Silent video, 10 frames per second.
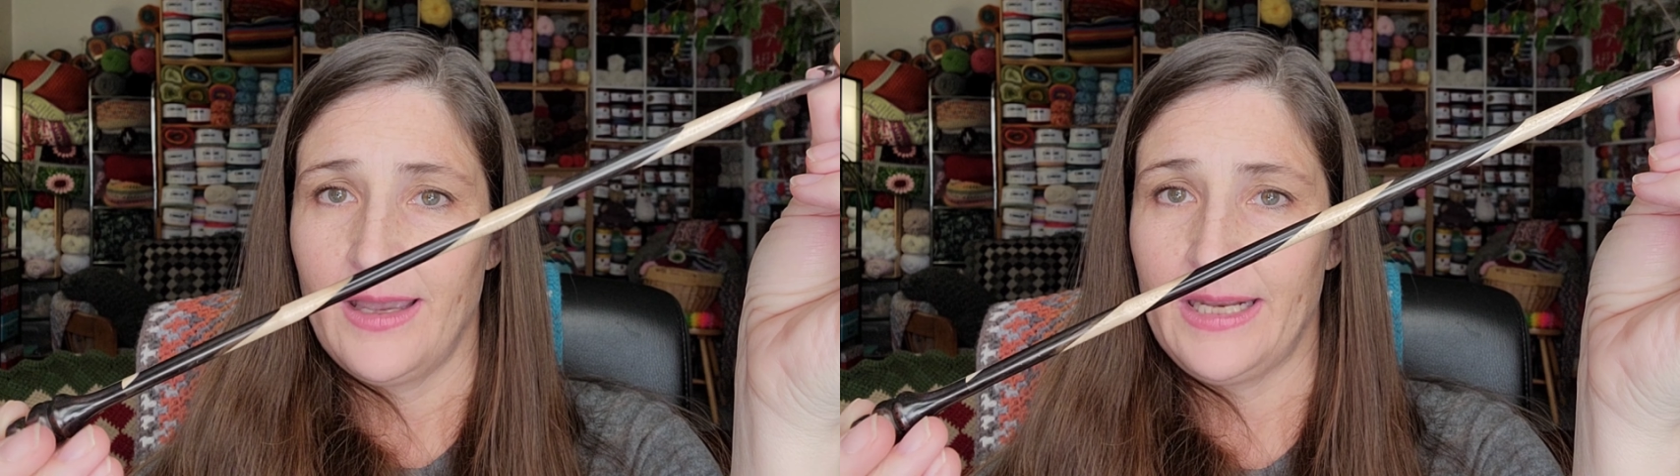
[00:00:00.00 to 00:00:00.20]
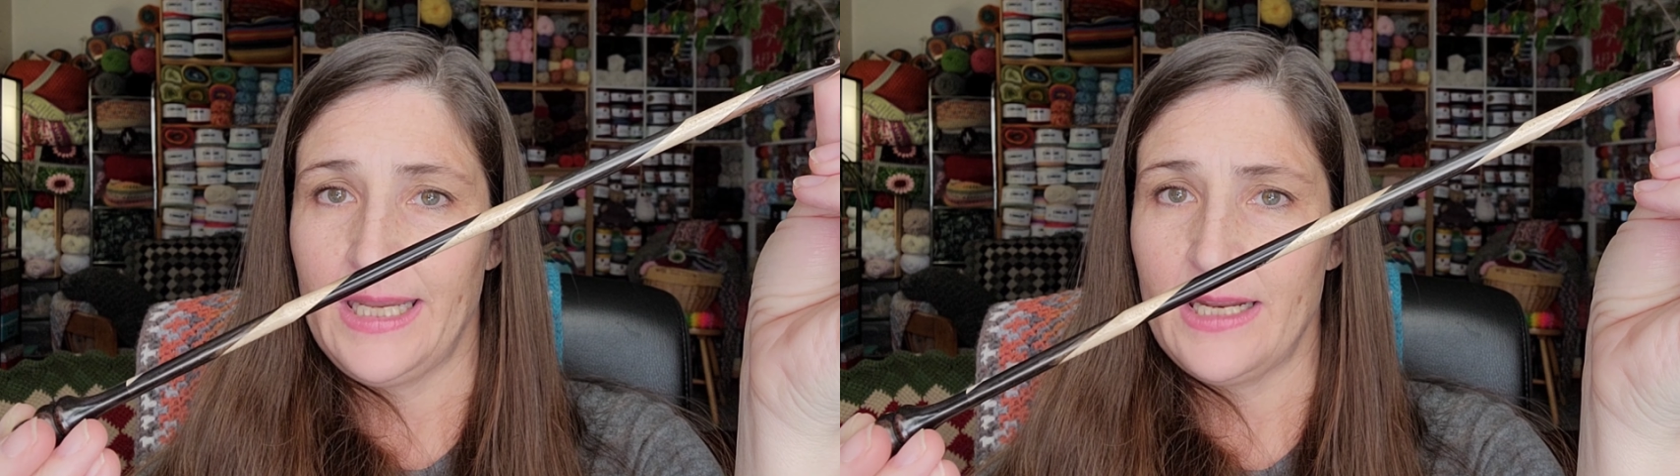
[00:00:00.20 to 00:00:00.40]

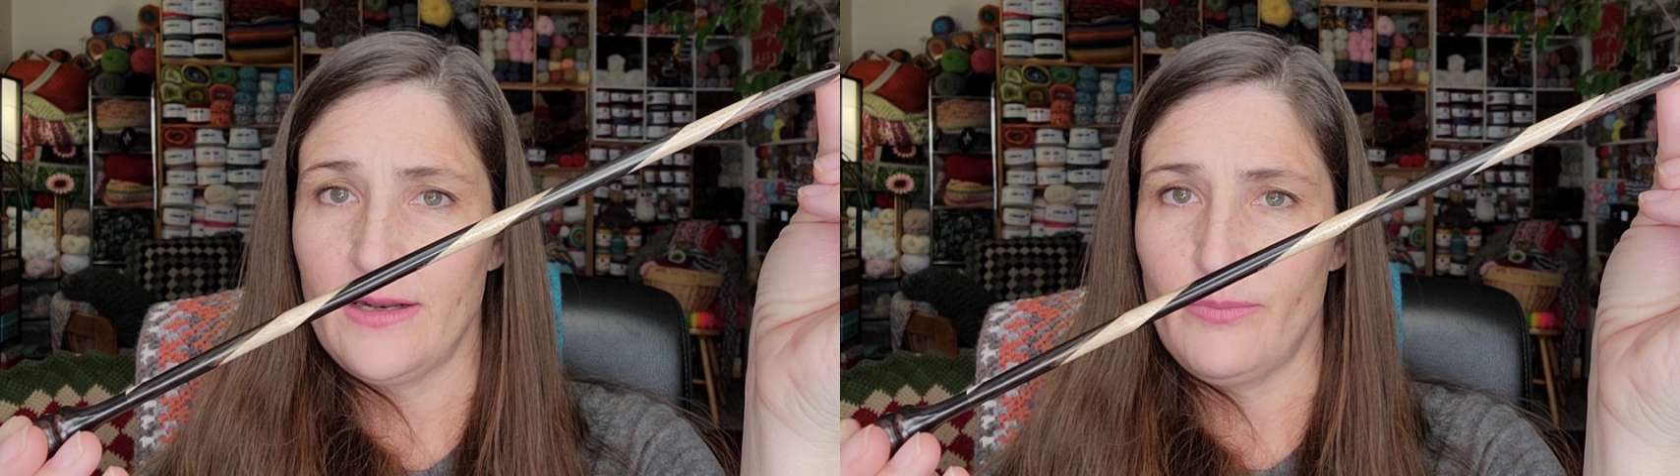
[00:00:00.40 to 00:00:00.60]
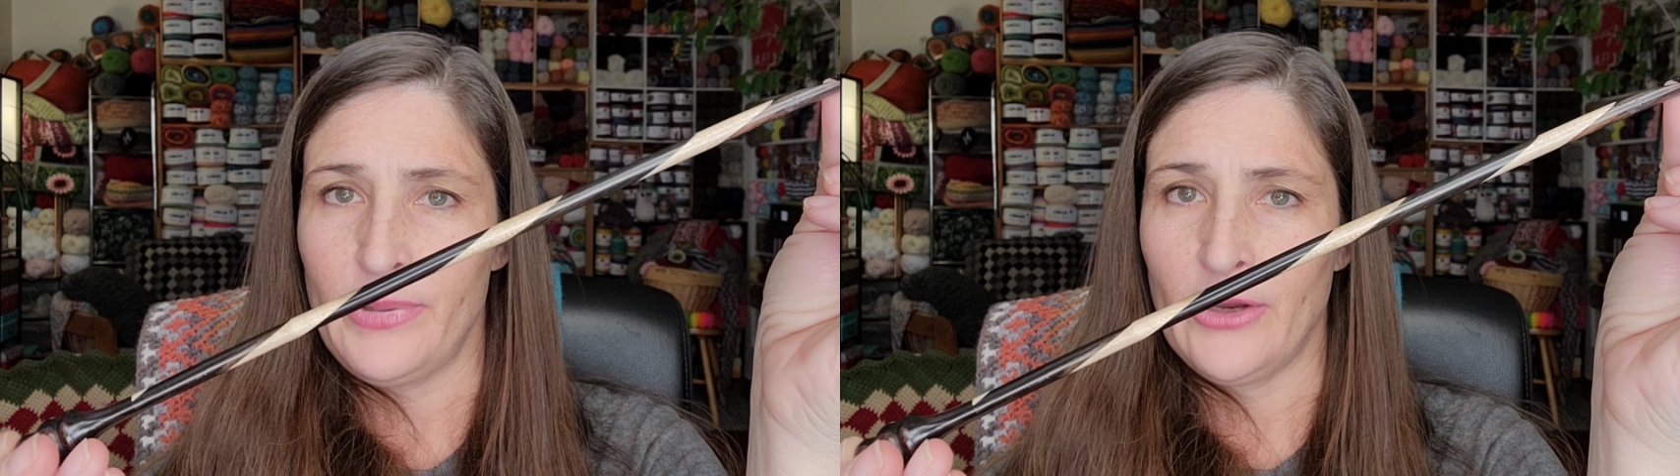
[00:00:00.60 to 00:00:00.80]
I
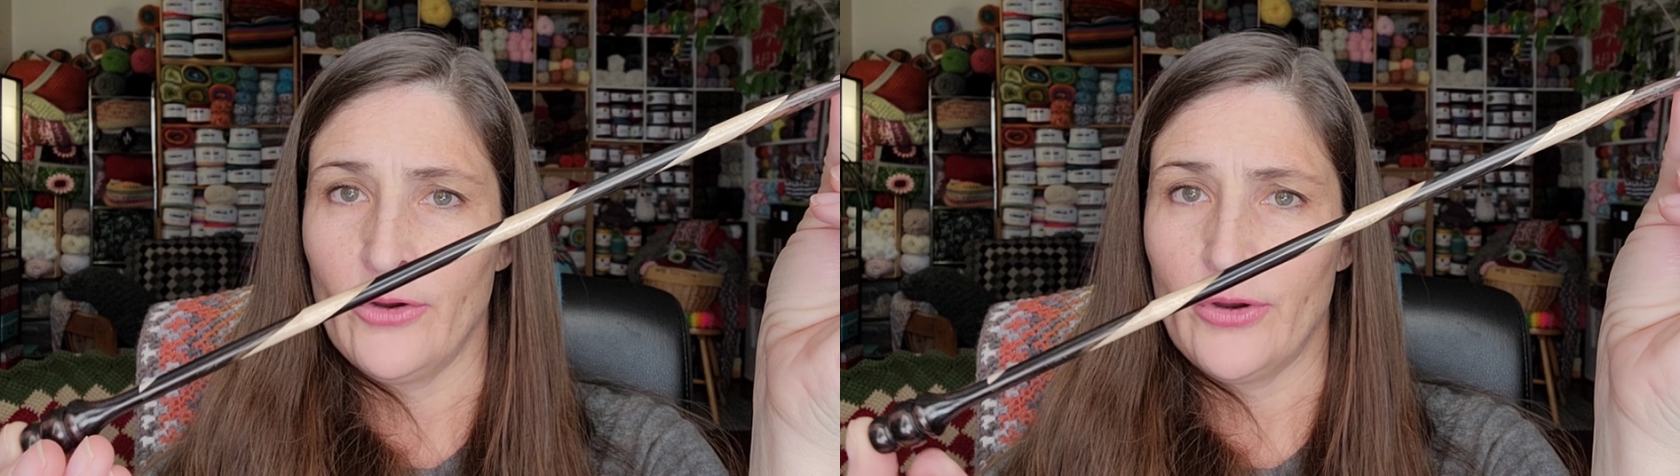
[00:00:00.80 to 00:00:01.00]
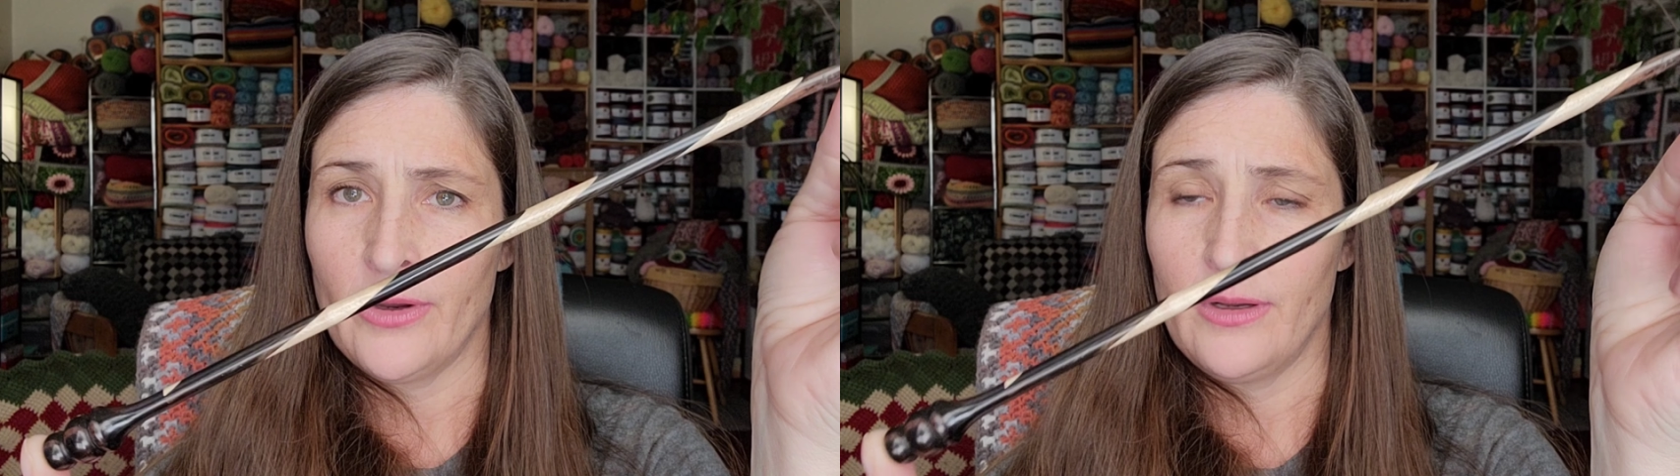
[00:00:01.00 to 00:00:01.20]
needed a
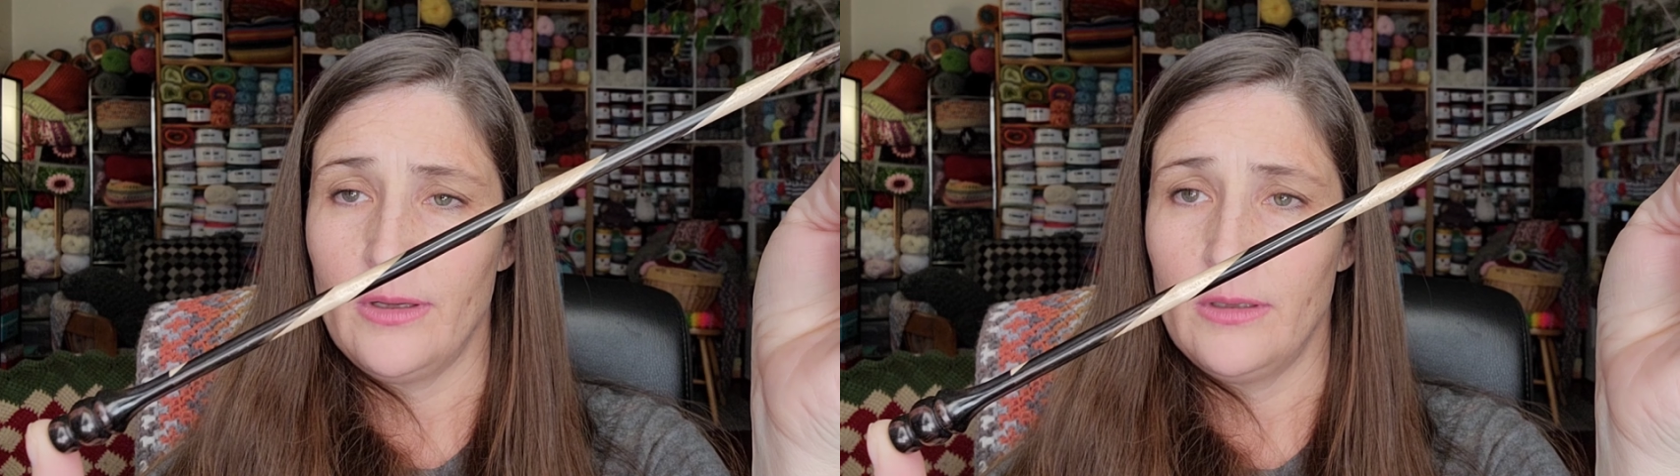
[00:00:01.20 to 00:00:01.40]
bigger